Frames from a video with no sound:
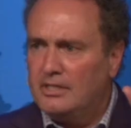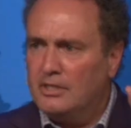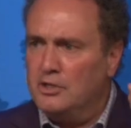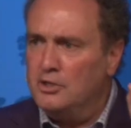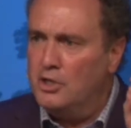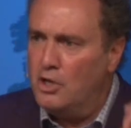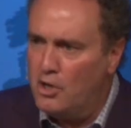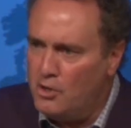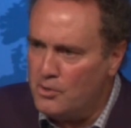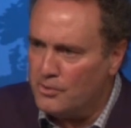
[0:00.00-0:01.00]

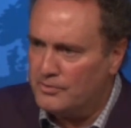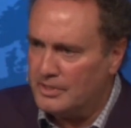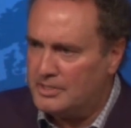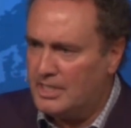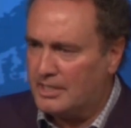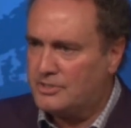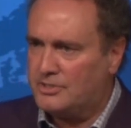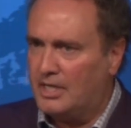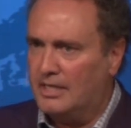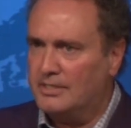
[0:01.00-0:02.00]
Know, the text
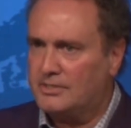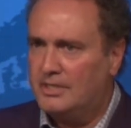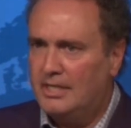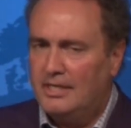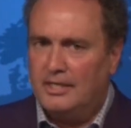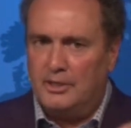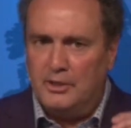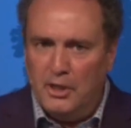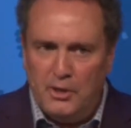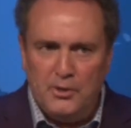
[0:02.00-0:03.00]
says,
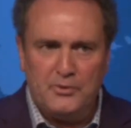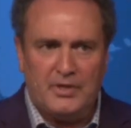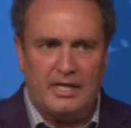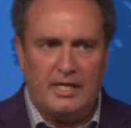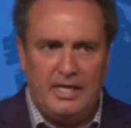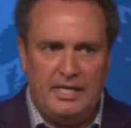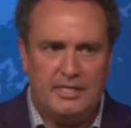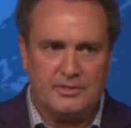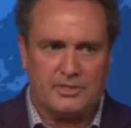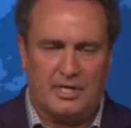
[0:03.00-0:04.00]
know that He
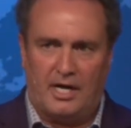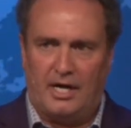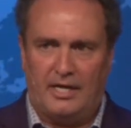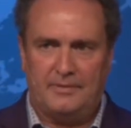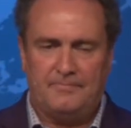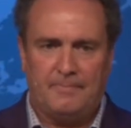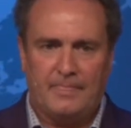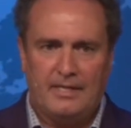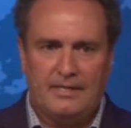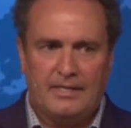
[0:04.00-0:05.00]
is God.
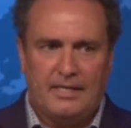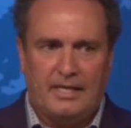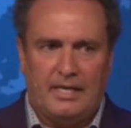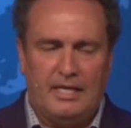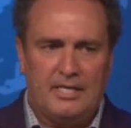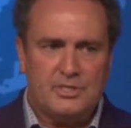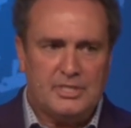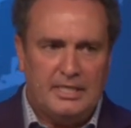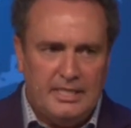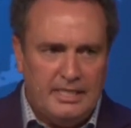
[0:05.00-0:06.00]
It
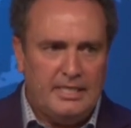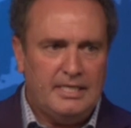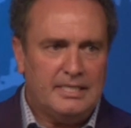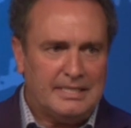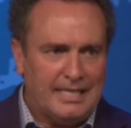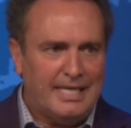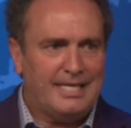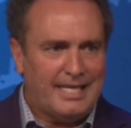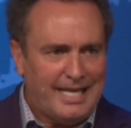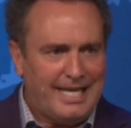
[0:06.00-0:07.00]
is He
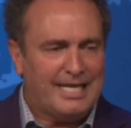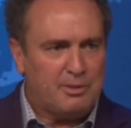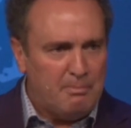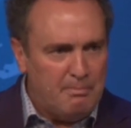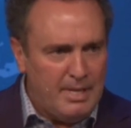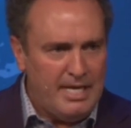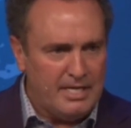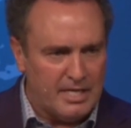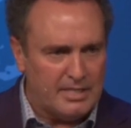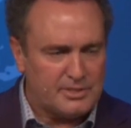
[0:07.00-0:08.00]
that hath
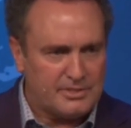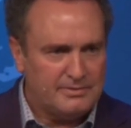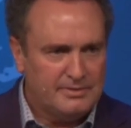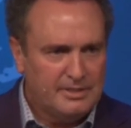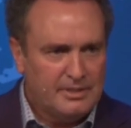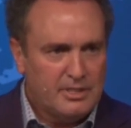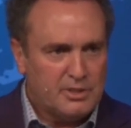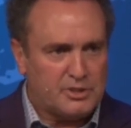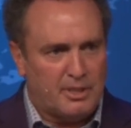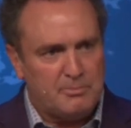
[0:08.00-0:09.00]
made us.
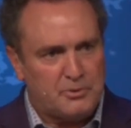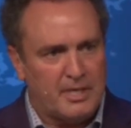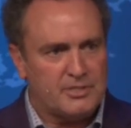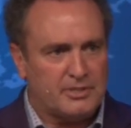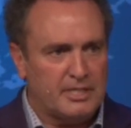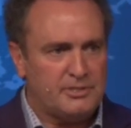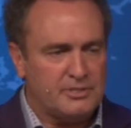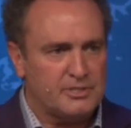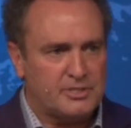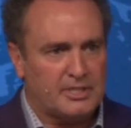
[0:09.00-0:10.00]
Some
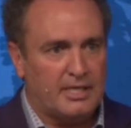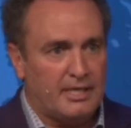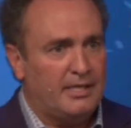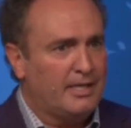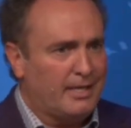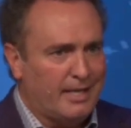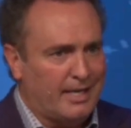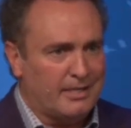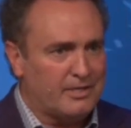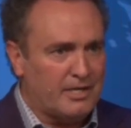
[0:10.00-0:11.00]
translations say,
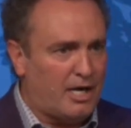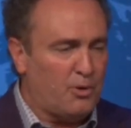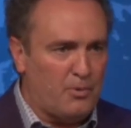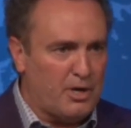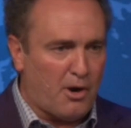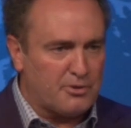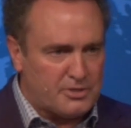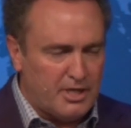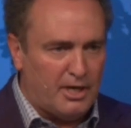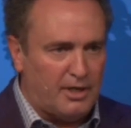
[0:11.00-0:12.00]
and not we
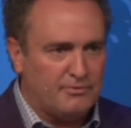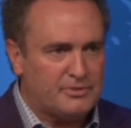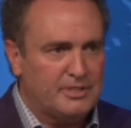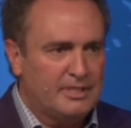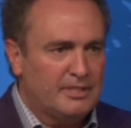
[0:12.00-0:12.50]
ourselves.